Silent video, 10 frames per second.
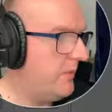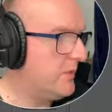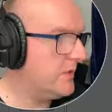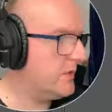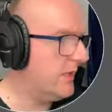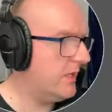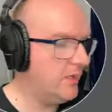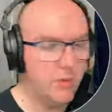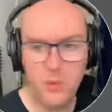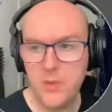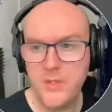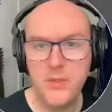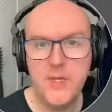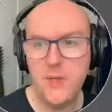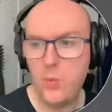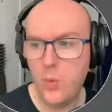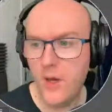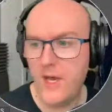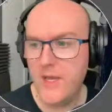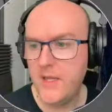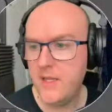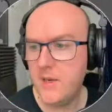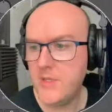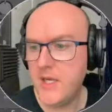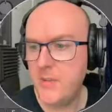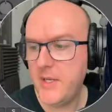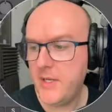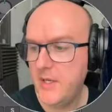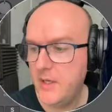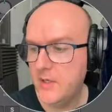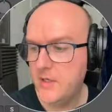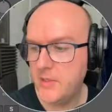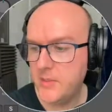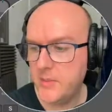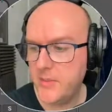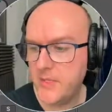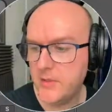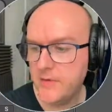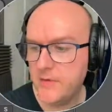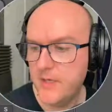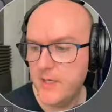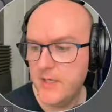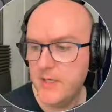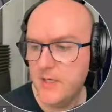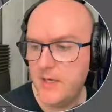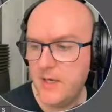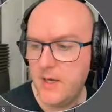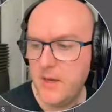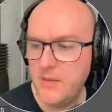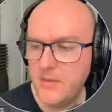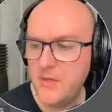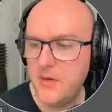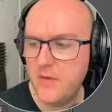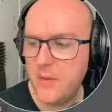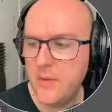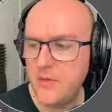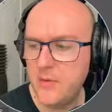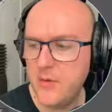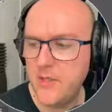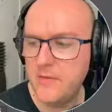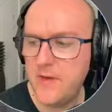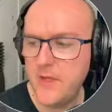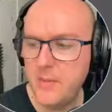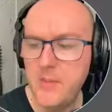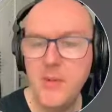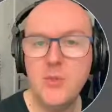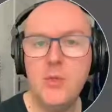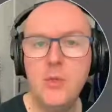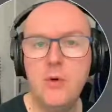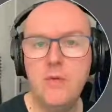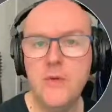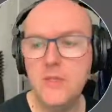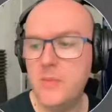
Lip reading: was doing and why that was happening. So I was a bit sort of, I don't know. I just felt like maybe it was too obvious.